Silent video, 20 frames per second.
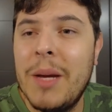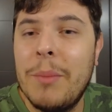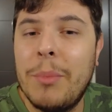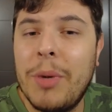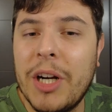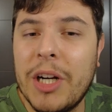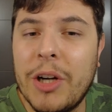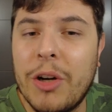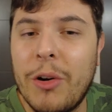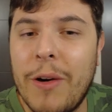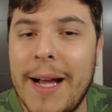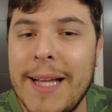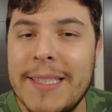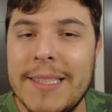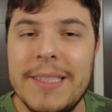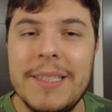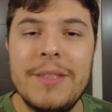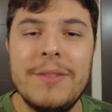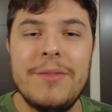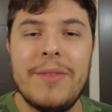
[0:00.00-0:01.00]

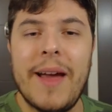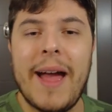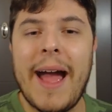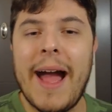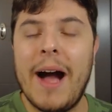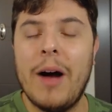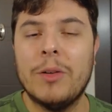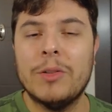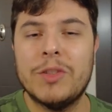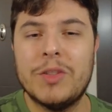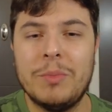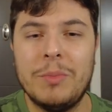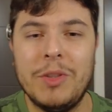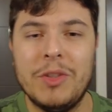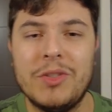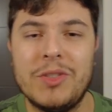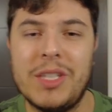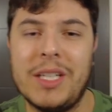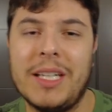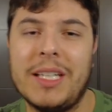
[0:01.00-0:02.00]
progressive house
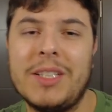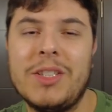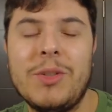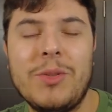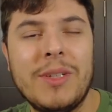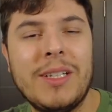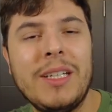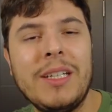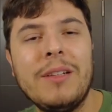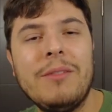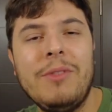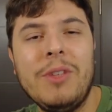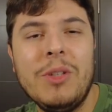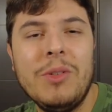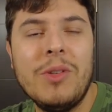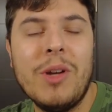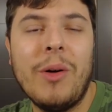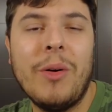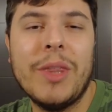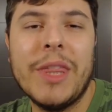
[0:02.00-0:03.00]
music. Do any of you
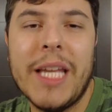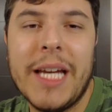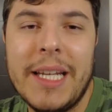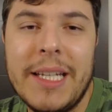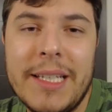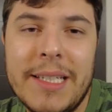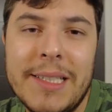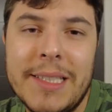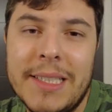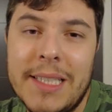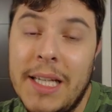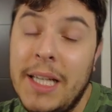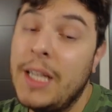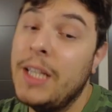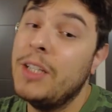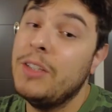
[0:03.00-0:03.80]
know what that is?